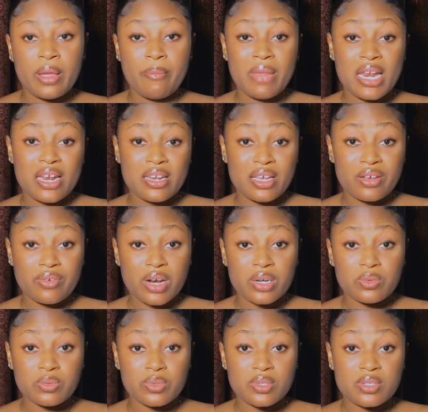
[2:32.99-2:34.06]
melanin
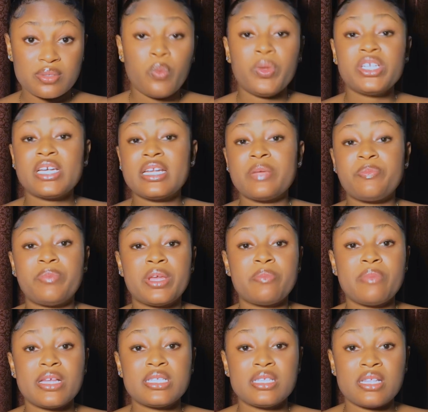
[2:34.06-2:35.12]
granules, which are the
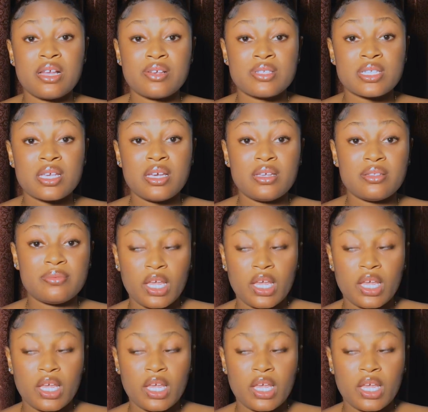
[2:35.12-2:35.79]
pigments in our skin,